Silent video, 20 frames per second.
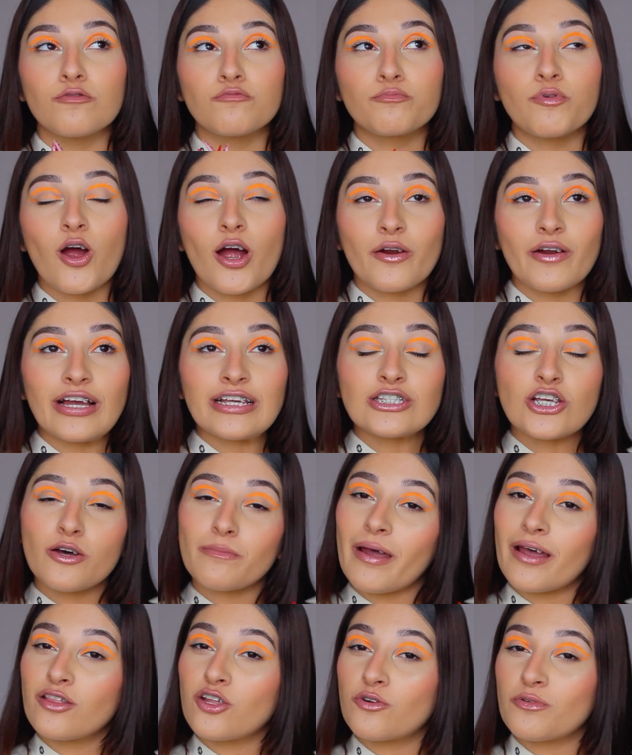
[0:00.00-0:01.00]
Progress
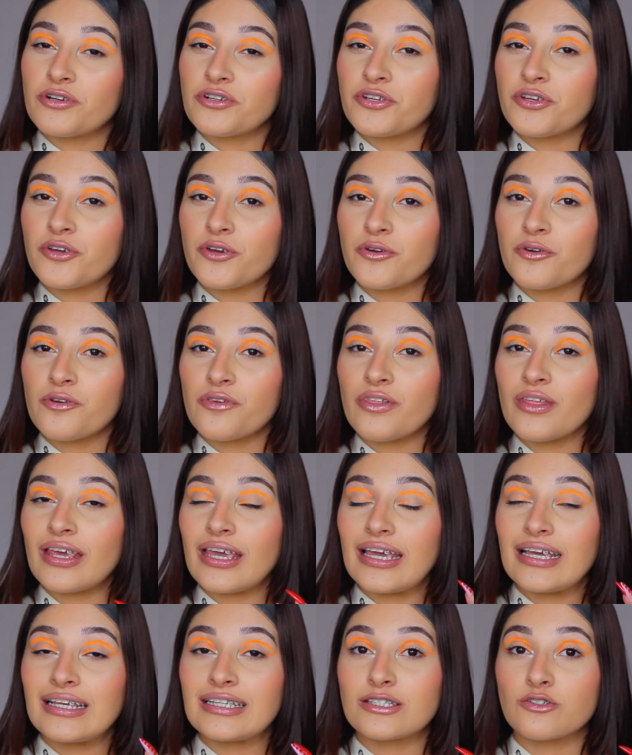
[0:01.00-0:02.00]
on my lower tooth
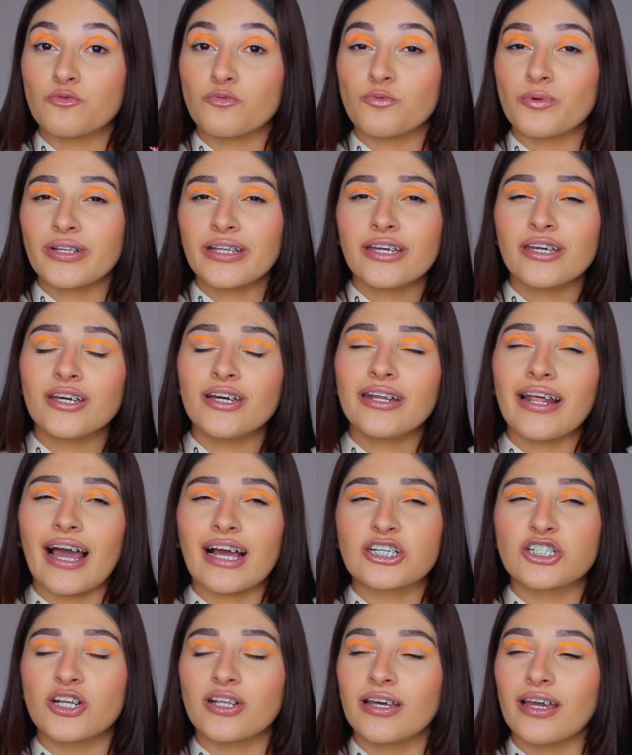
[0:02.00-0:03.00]
is really good
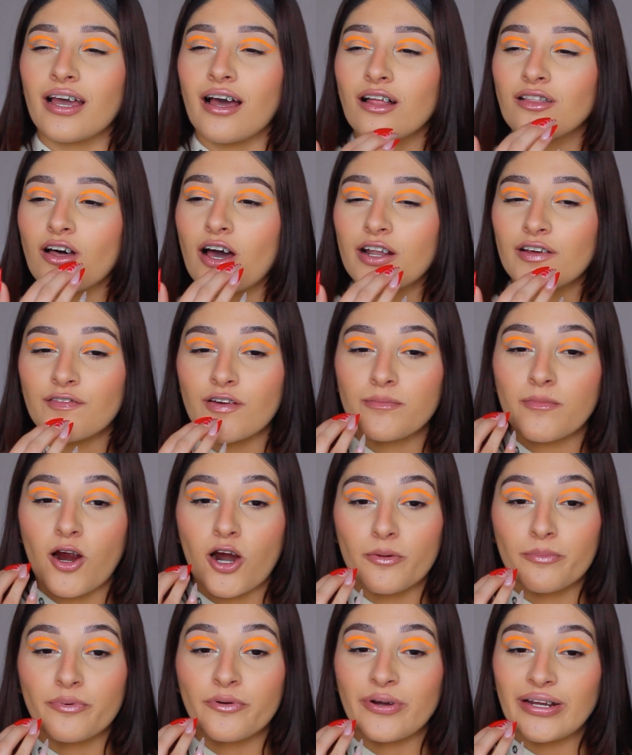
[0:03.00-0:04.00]
actually. A lot of them
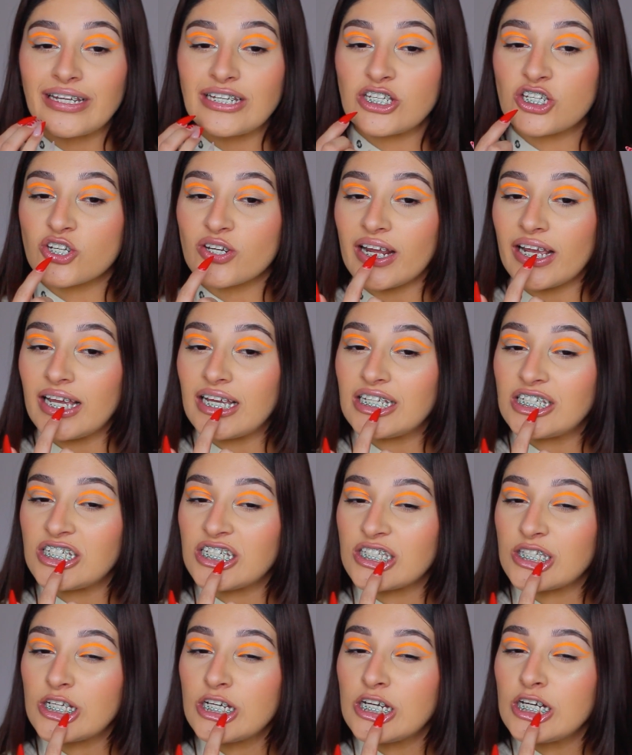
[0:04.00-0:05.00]
are pretty straight. It's
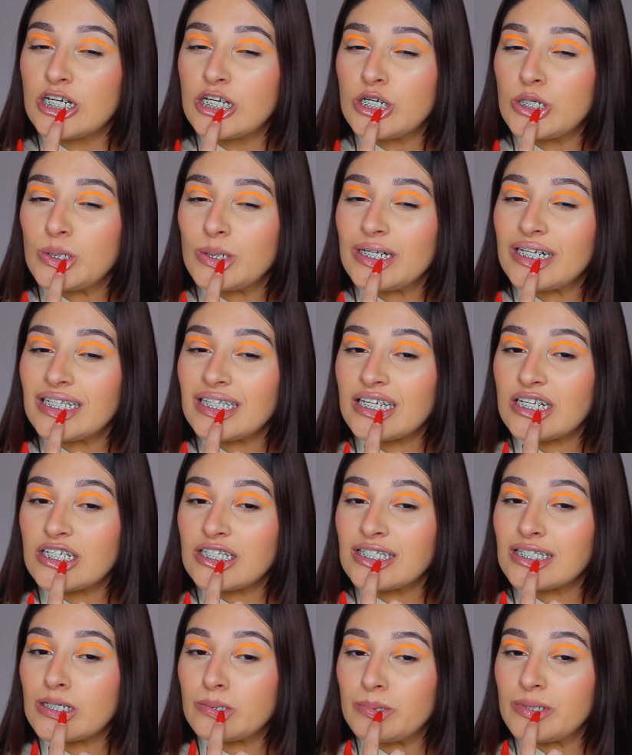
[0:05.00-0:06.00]
just one little
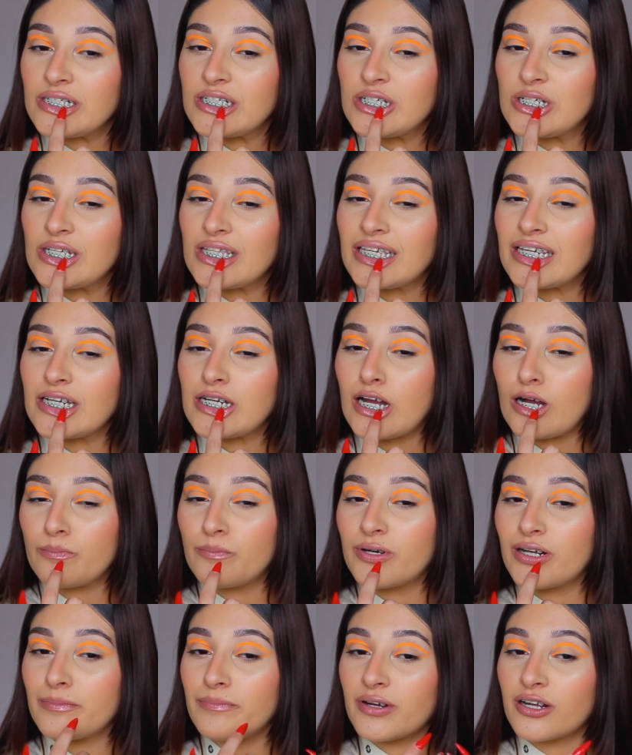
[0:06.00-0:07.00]
stubborn tooth here. I'll
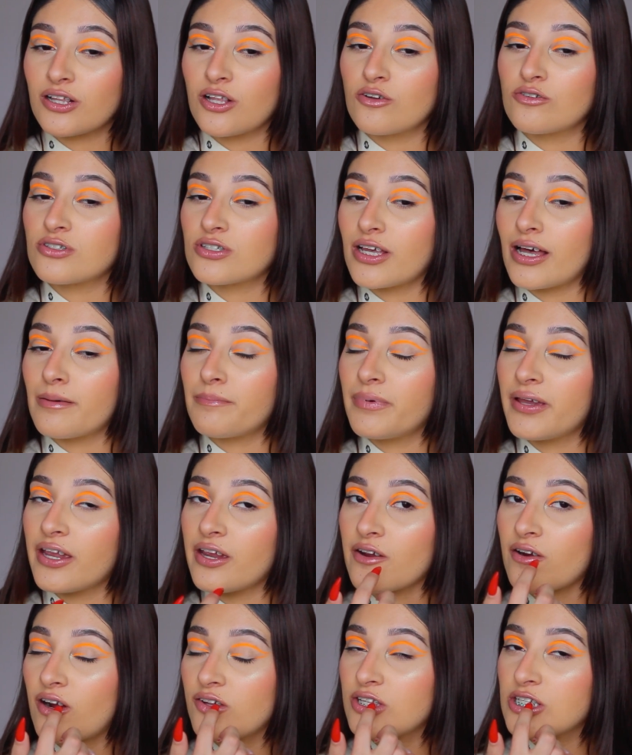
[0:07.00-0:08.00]
put up a close-up
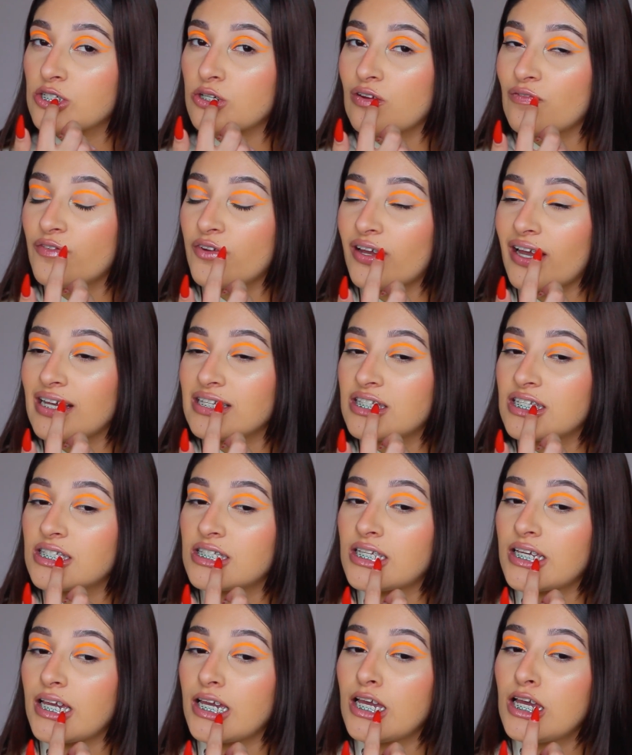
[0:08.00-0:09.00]
here on the screen for you guys to
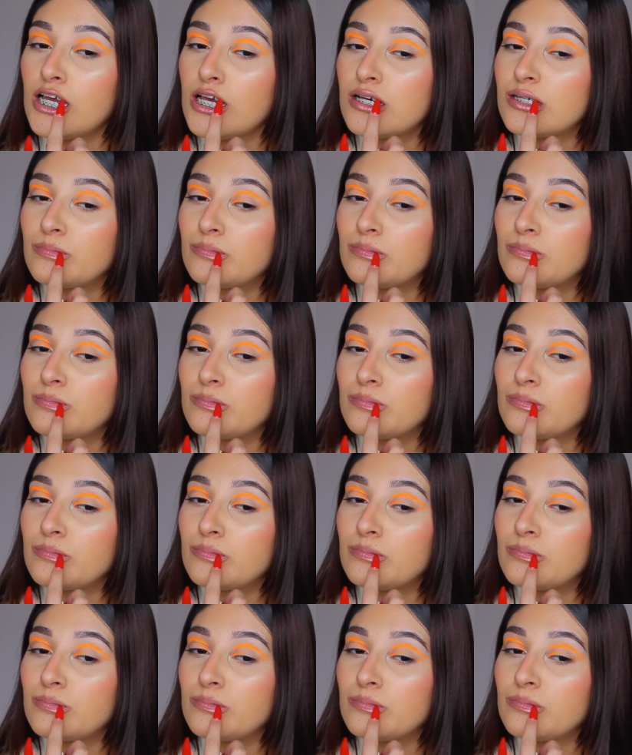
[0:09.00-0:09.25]
see.